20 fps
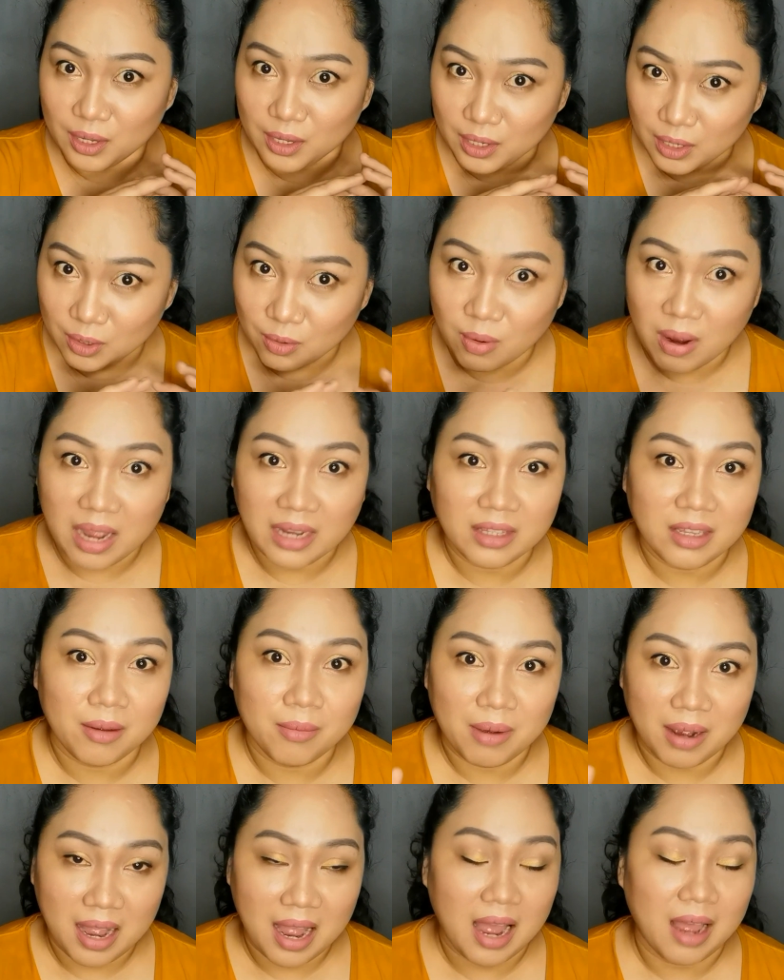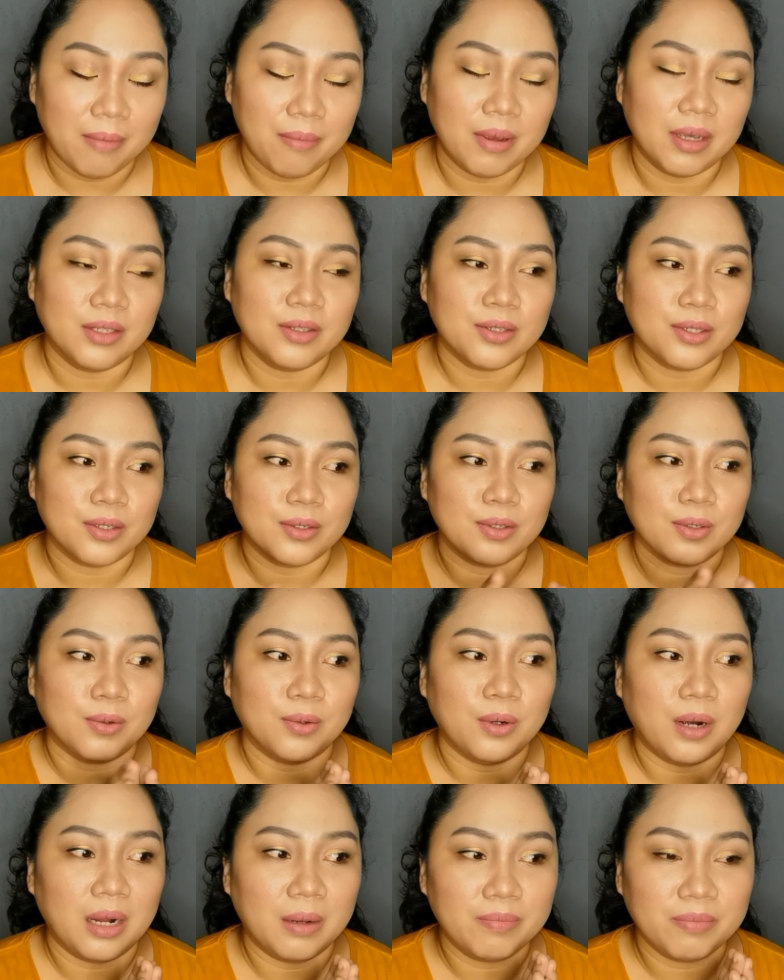yung ating mga habits. So
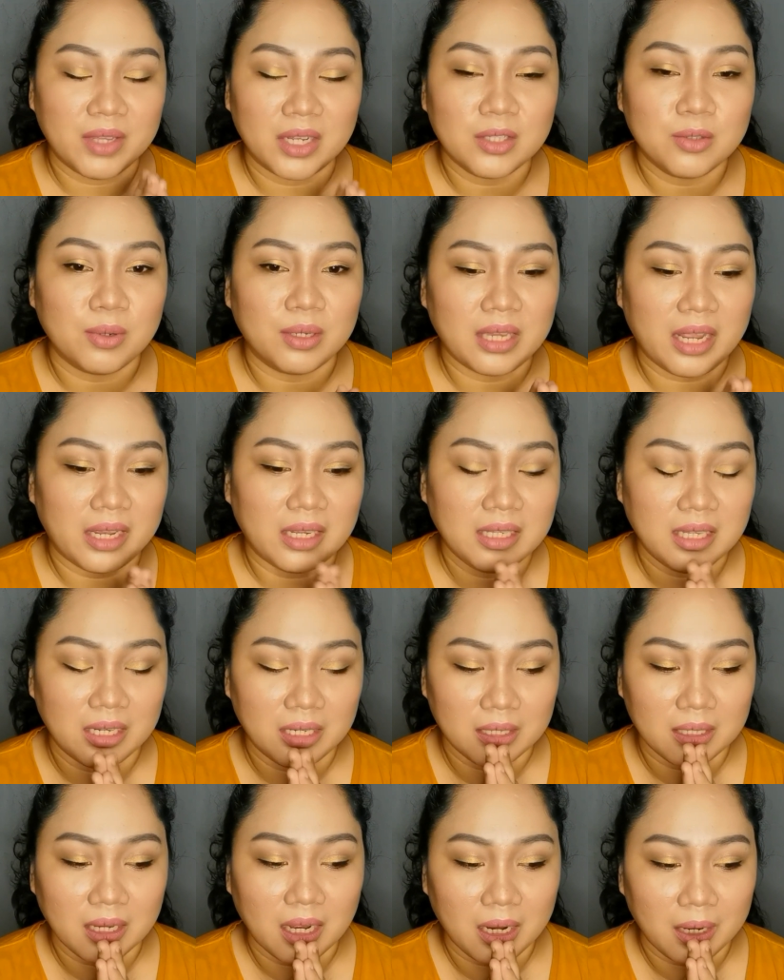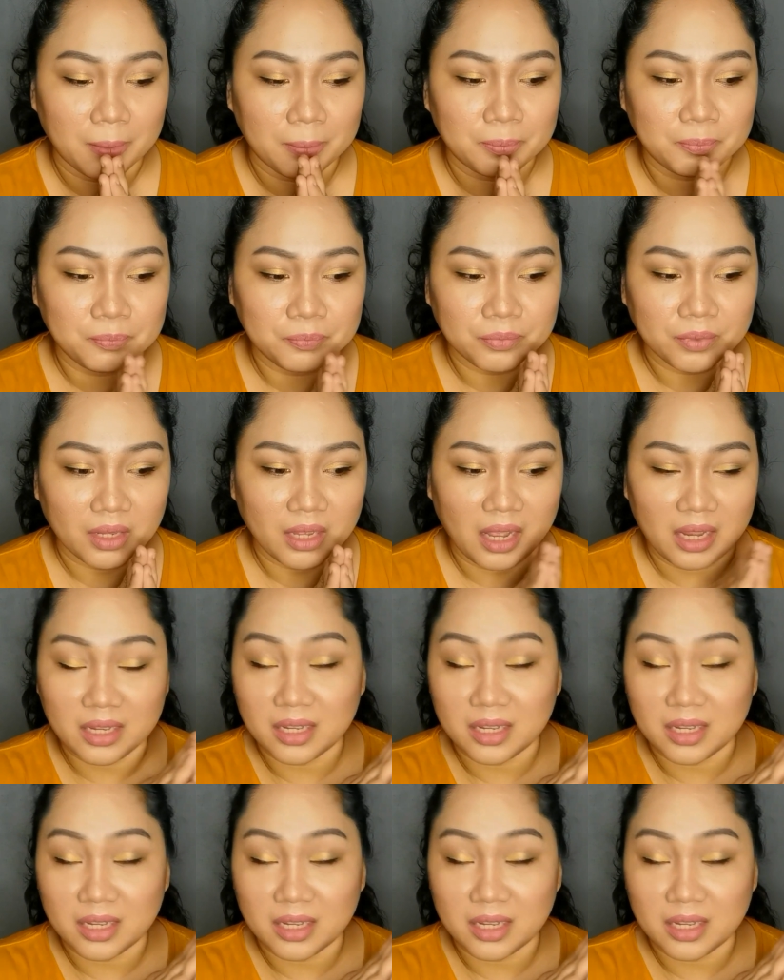that's what I did. I